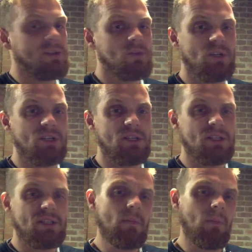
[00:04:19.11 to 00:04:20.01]
which its
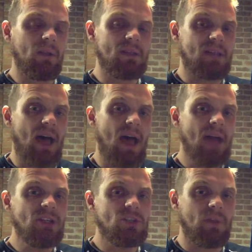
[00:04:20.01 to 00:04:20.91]
symbol is a
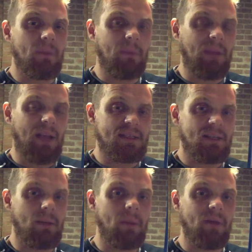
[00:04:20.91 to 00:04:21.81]
H with a plus
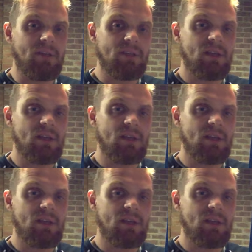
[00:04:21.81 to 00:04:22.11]
above it.